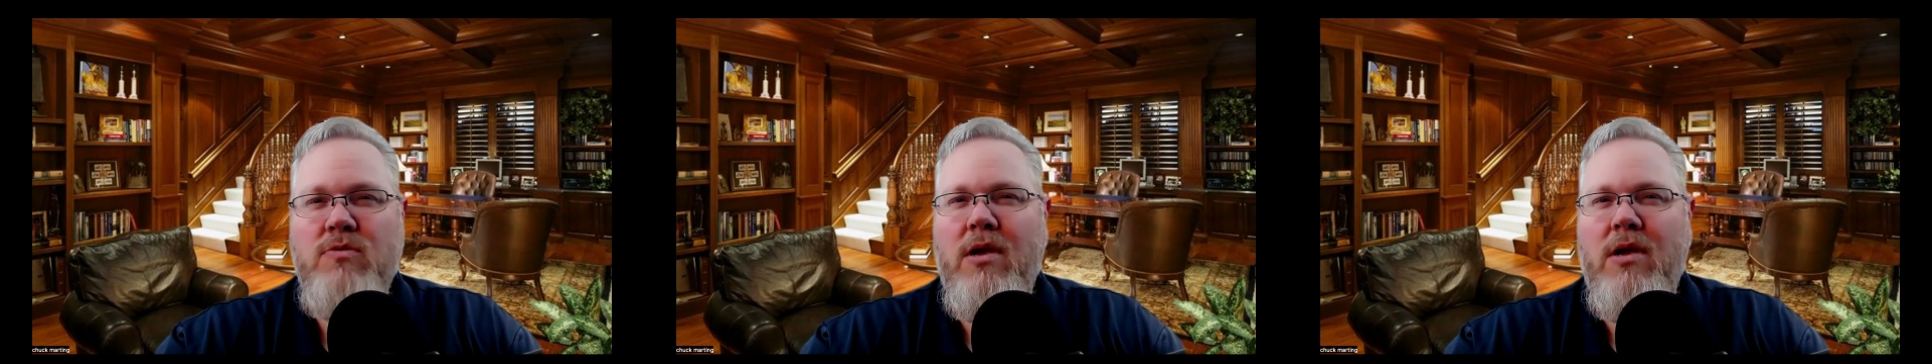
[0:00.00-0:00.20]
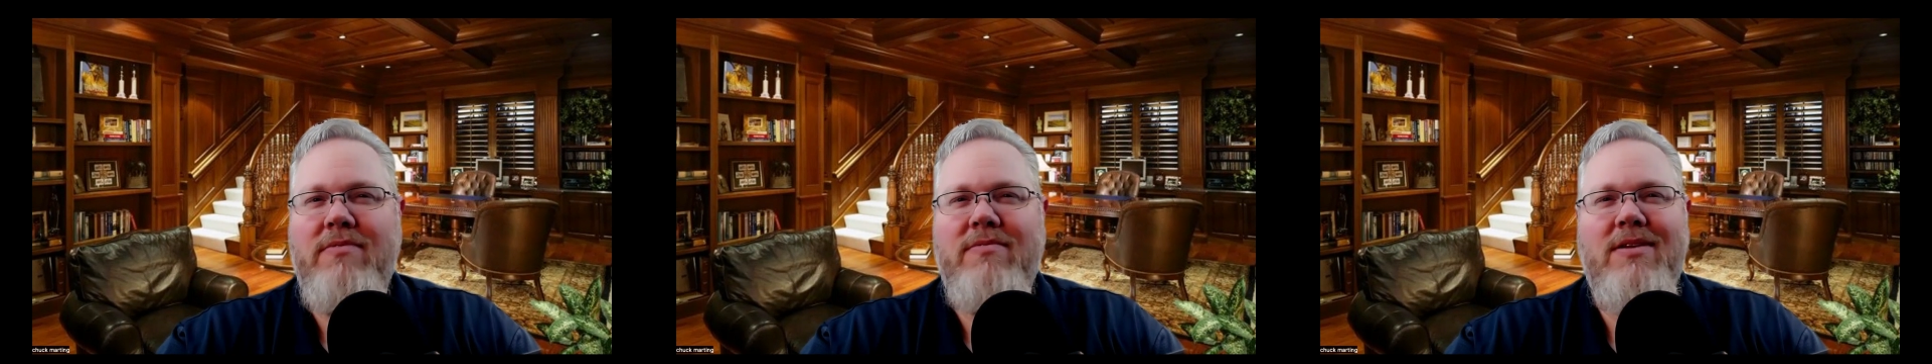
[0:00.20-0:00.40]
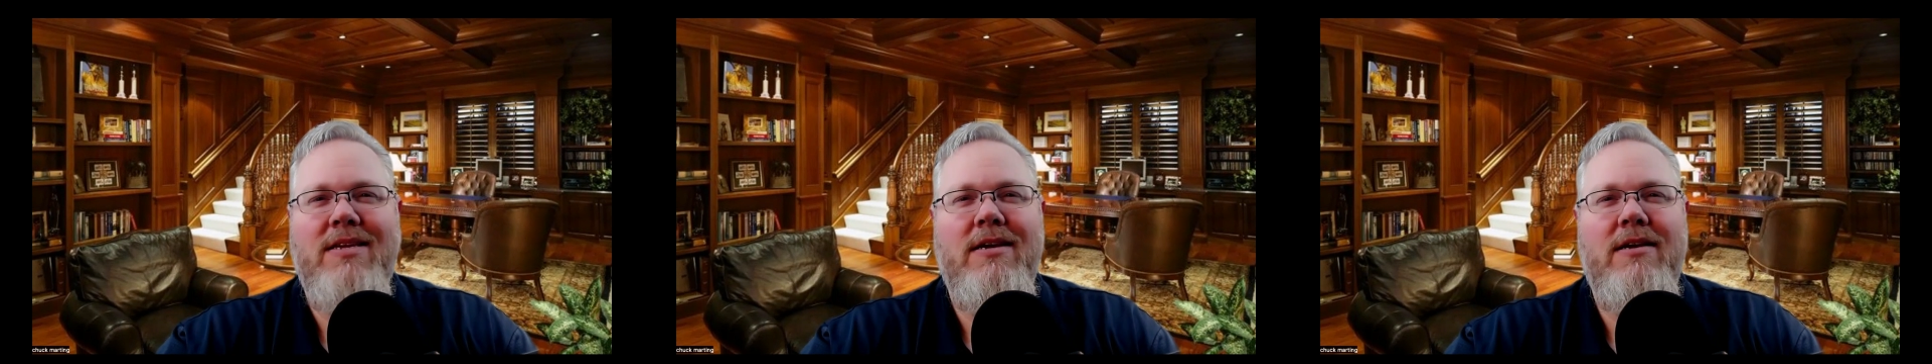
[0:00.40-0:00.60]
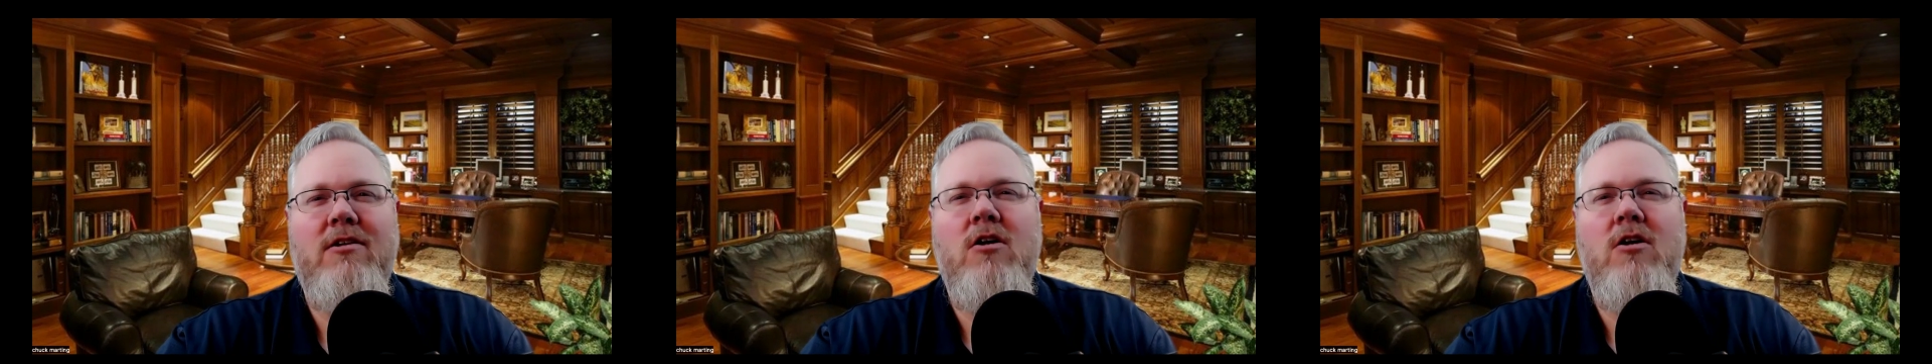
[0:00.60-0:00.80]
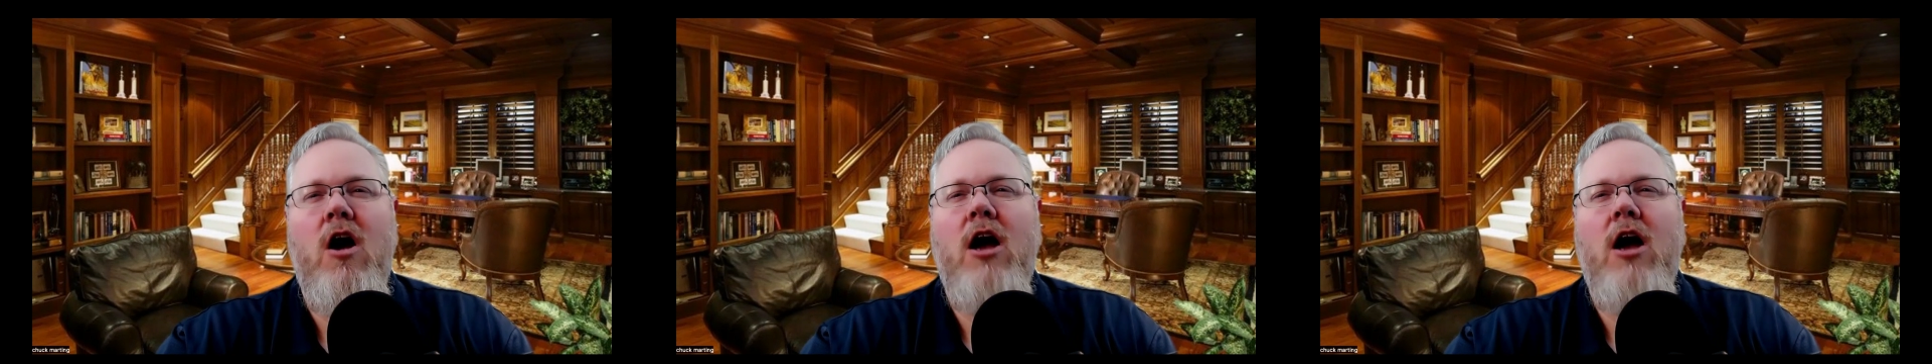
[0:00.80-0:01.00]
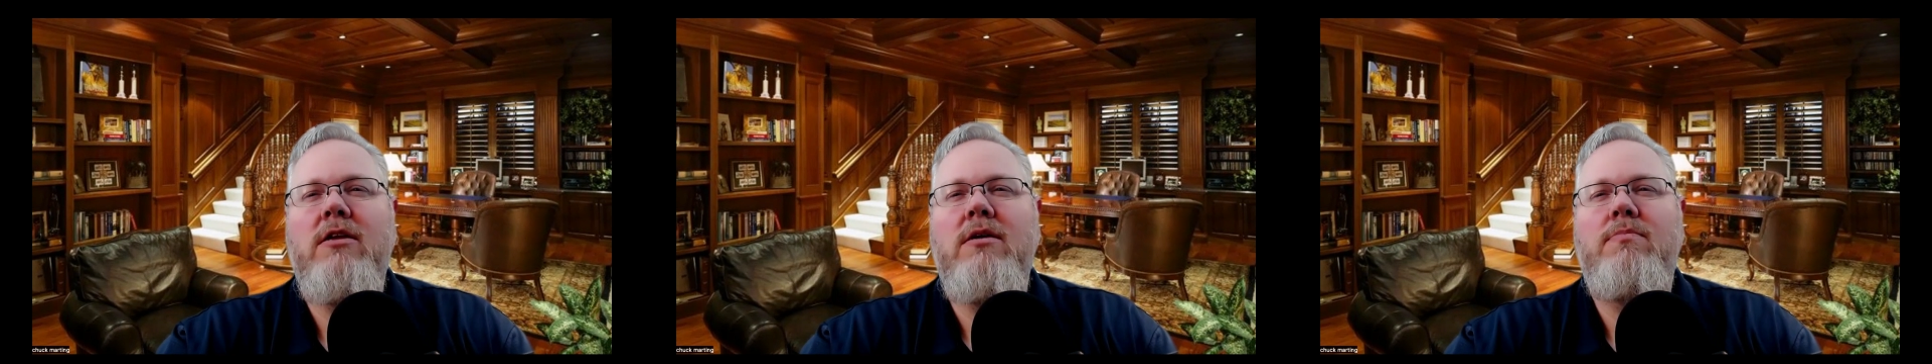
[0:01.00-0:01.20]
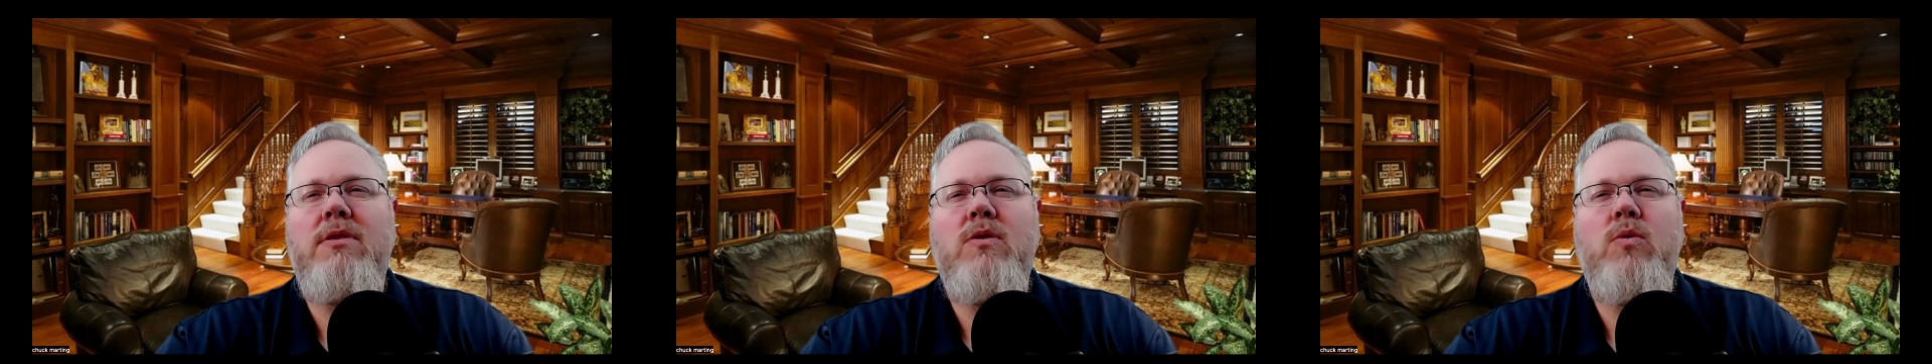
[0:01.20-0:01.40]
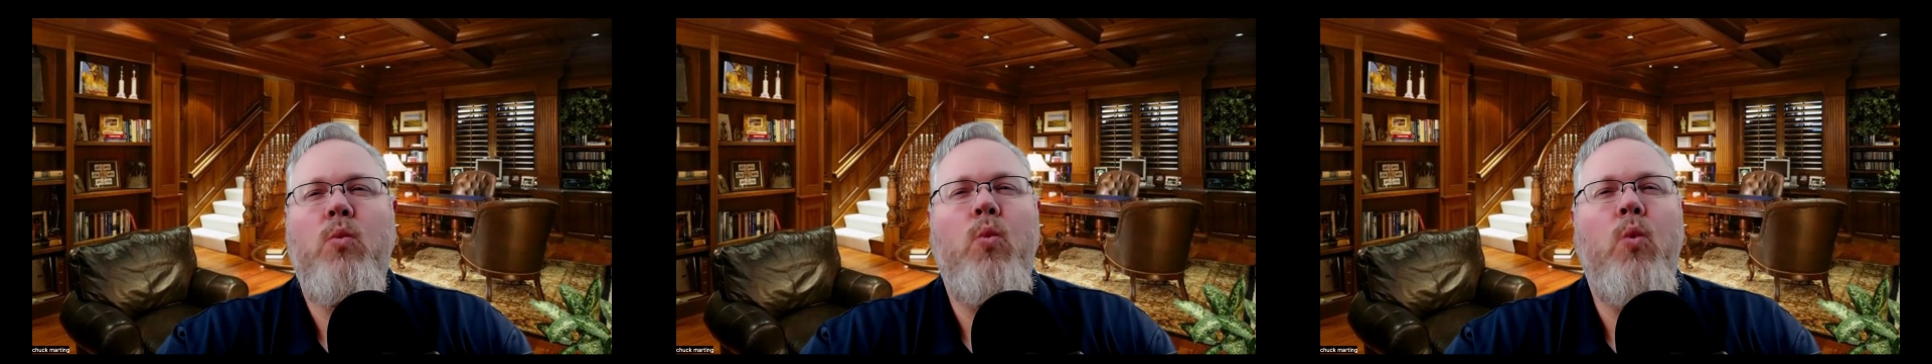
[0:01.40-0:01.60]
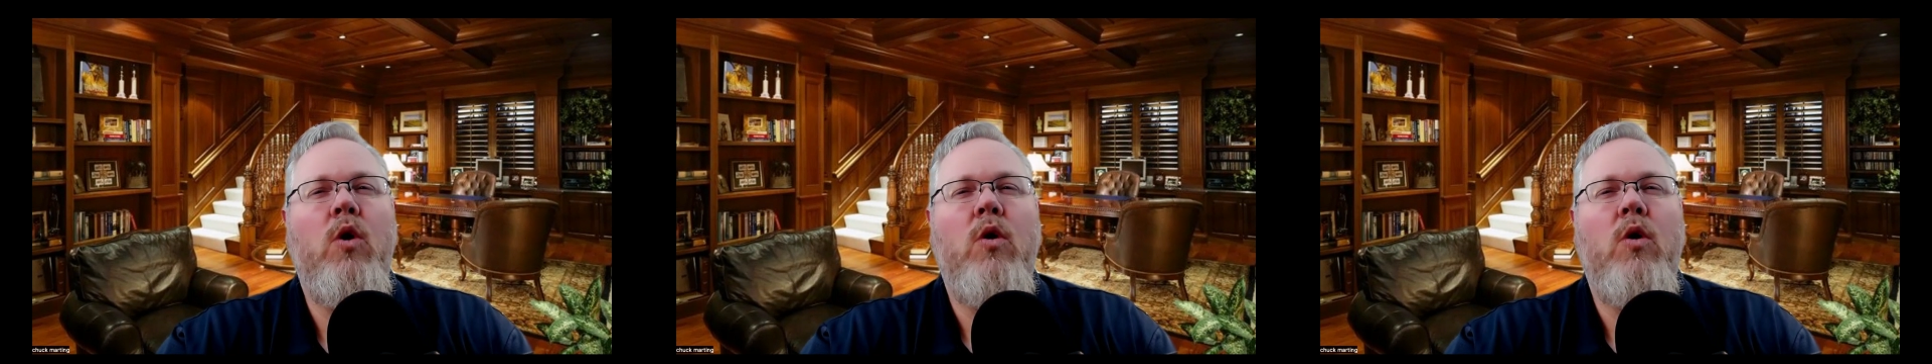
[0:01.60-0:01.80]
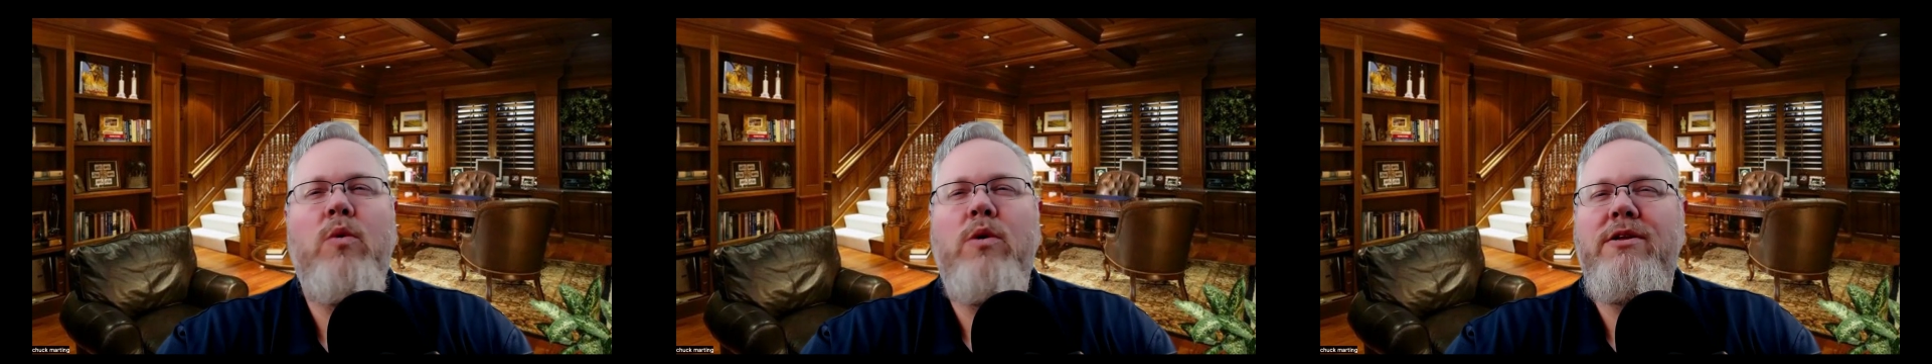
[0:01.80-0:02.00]
we often get caught up in the
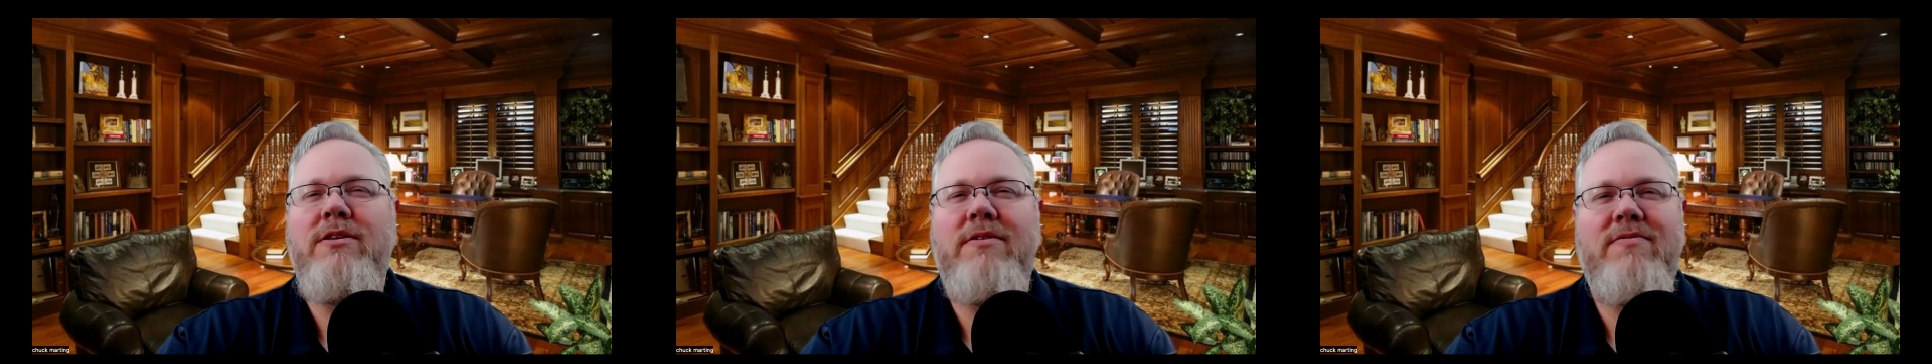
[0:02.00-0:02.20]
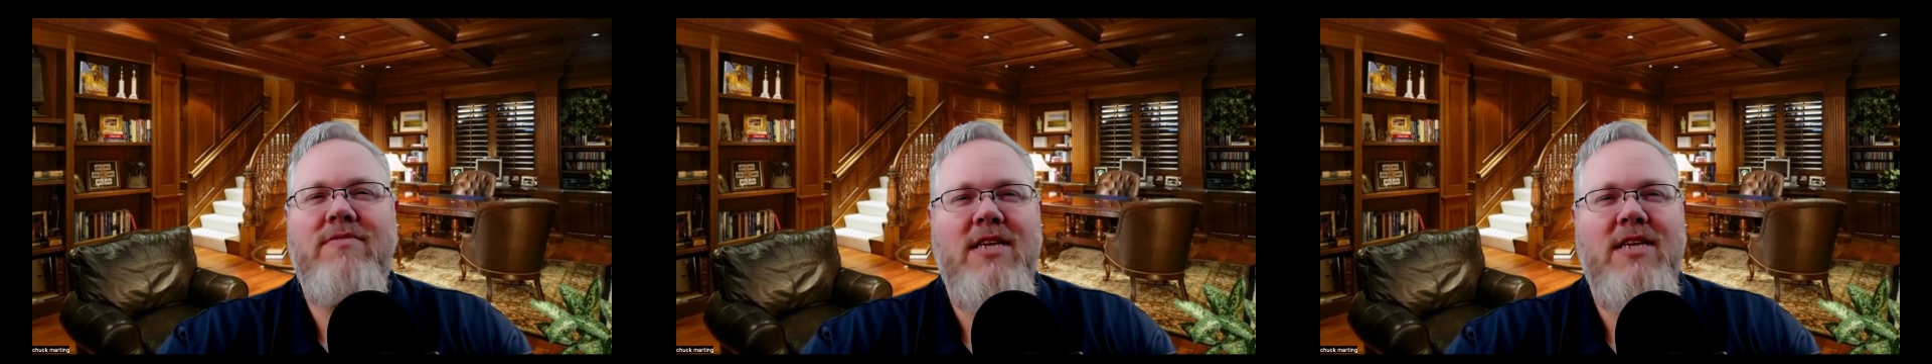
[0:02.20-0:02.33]
whirlwind of